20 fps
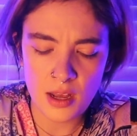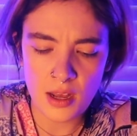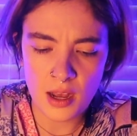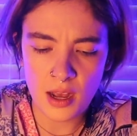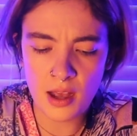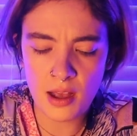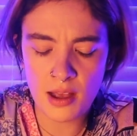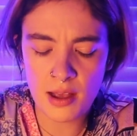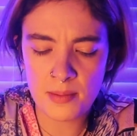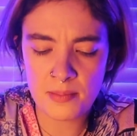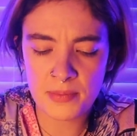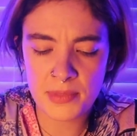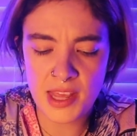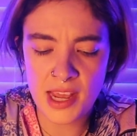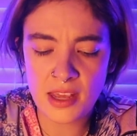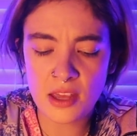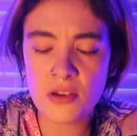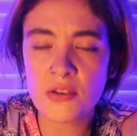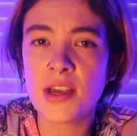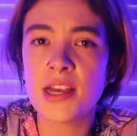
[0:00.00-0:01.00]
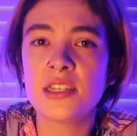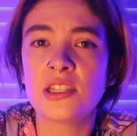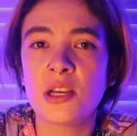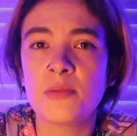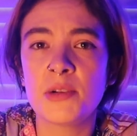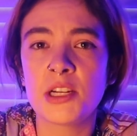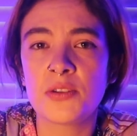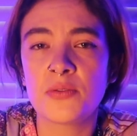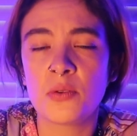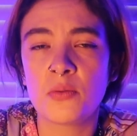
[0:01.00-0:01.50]
Thank you guys so
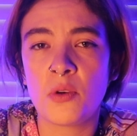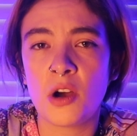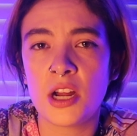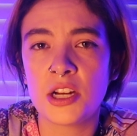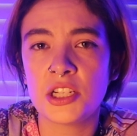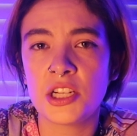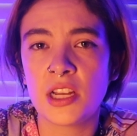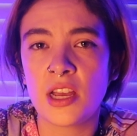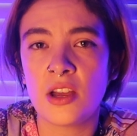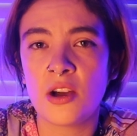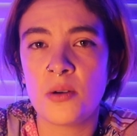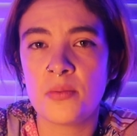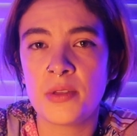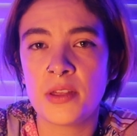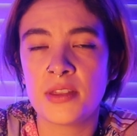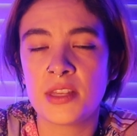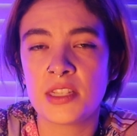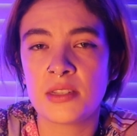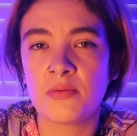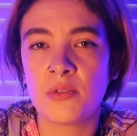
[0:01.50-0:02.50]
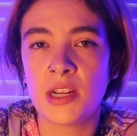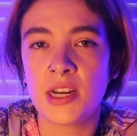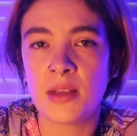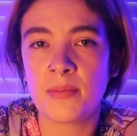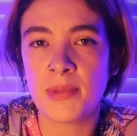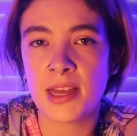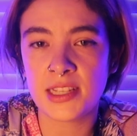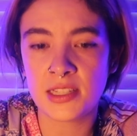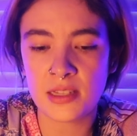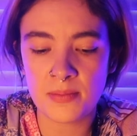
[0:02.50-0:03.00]
much for watching. I hope that this
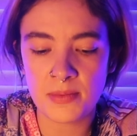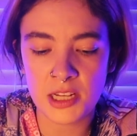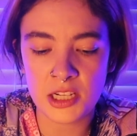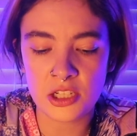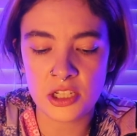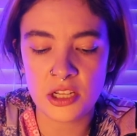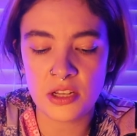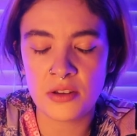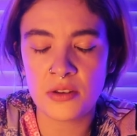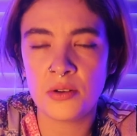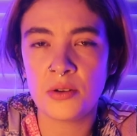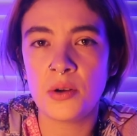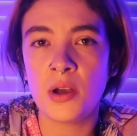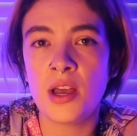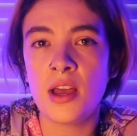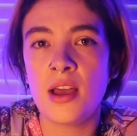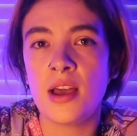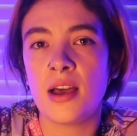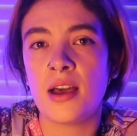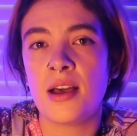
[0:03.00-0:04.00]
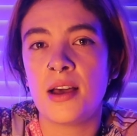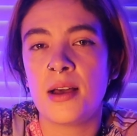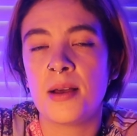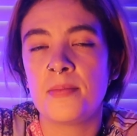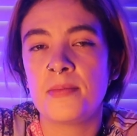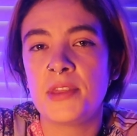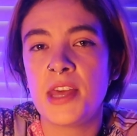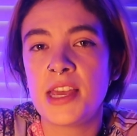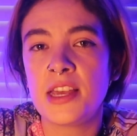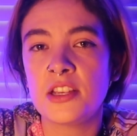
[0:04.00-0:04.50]
reading meant something to you.
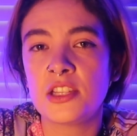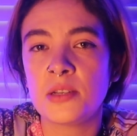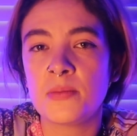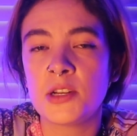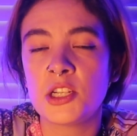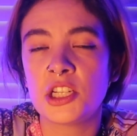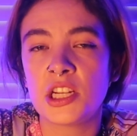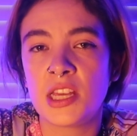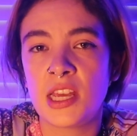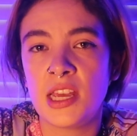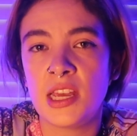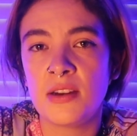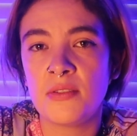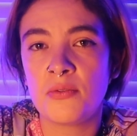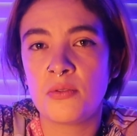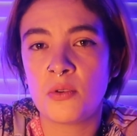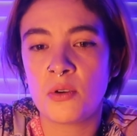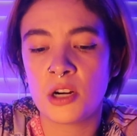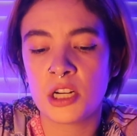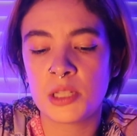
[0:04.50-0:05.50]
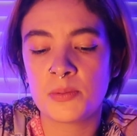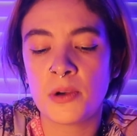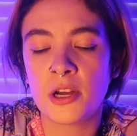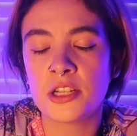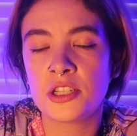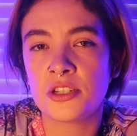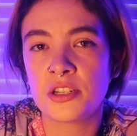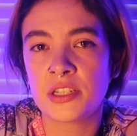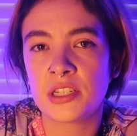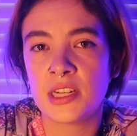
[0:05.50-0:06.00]
Thank you so much to Keen for
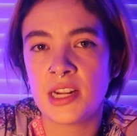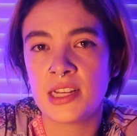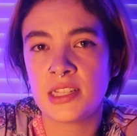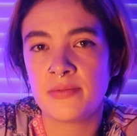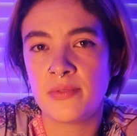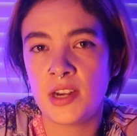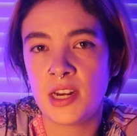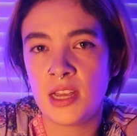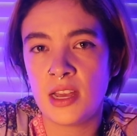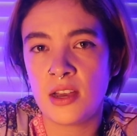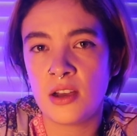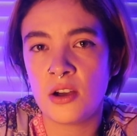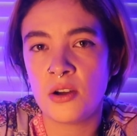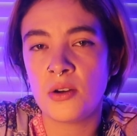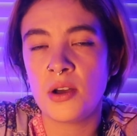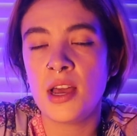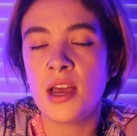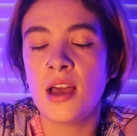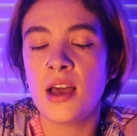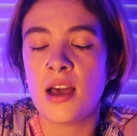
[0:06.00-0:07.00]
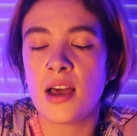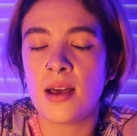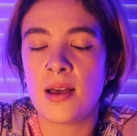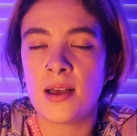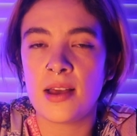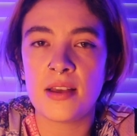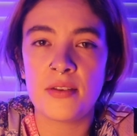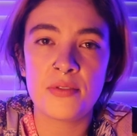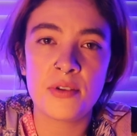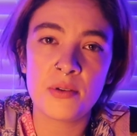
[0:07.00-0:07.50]
sponsoring today's video.
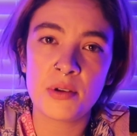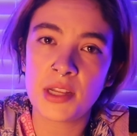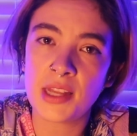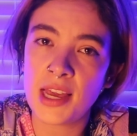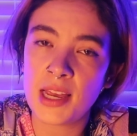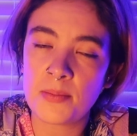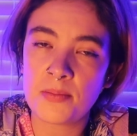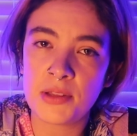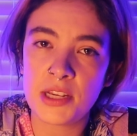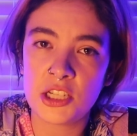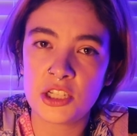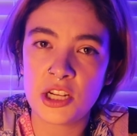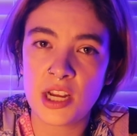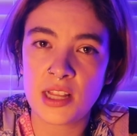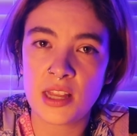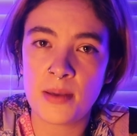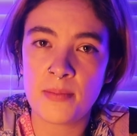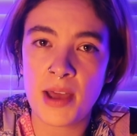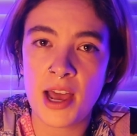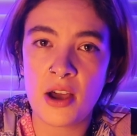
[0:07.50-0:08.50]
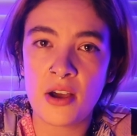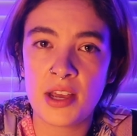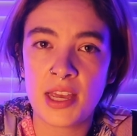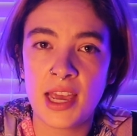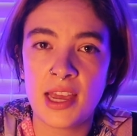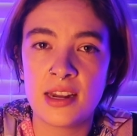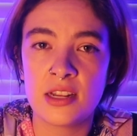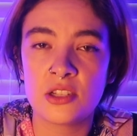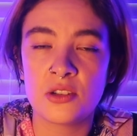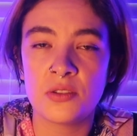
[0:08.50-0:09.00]
If you would like, please check them out.
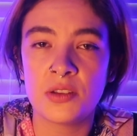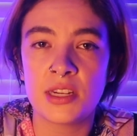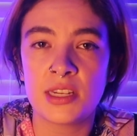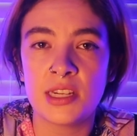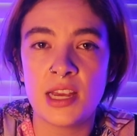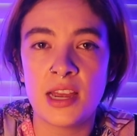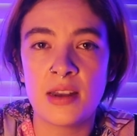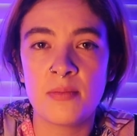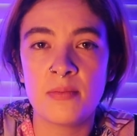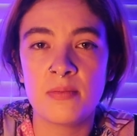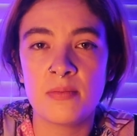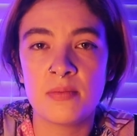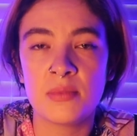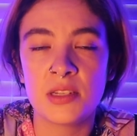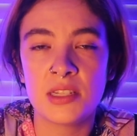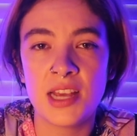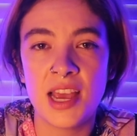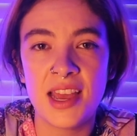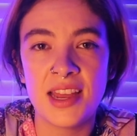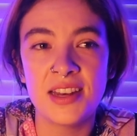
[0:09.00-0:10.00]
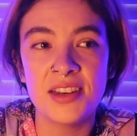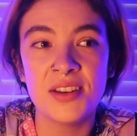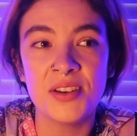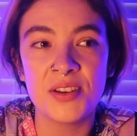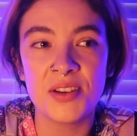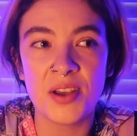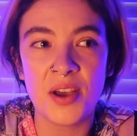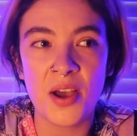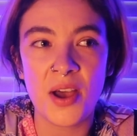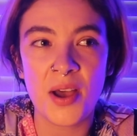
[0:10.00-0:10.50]
Again, it's only 10
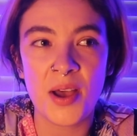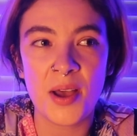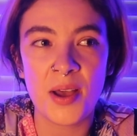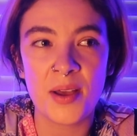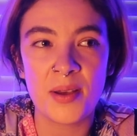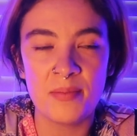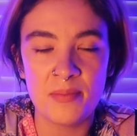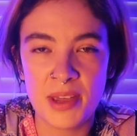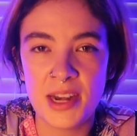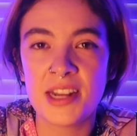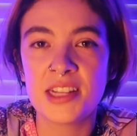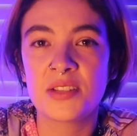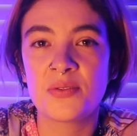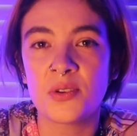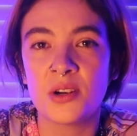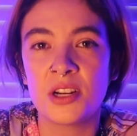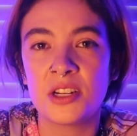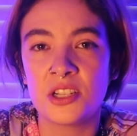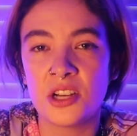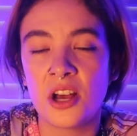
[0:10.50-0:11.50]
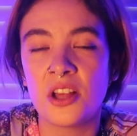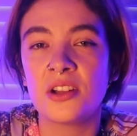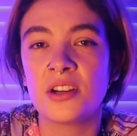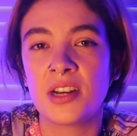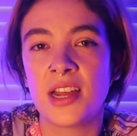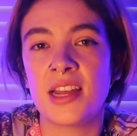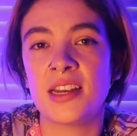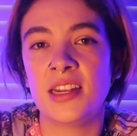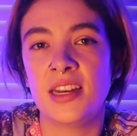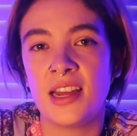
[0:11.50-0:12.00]
minutes for
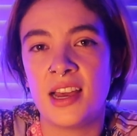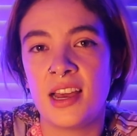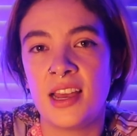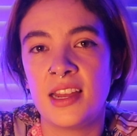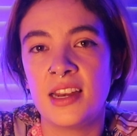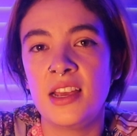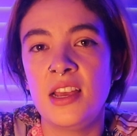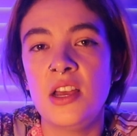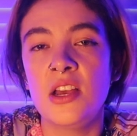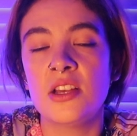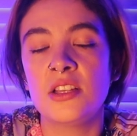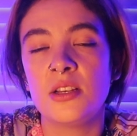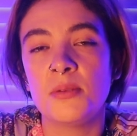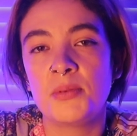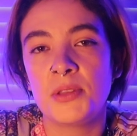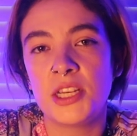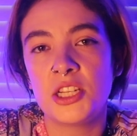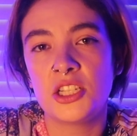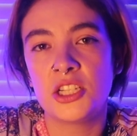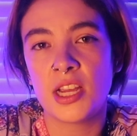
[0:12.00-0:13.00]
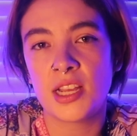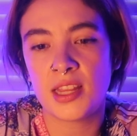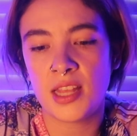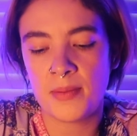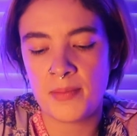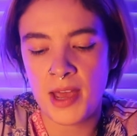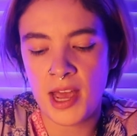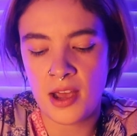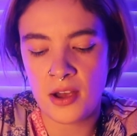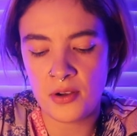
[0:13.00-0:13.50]
$1.99, so please check
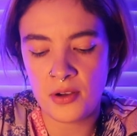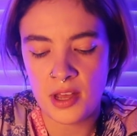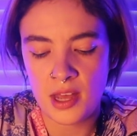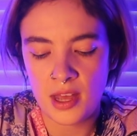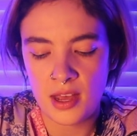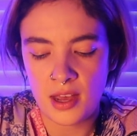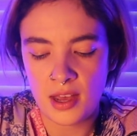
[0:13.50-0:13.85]
them out.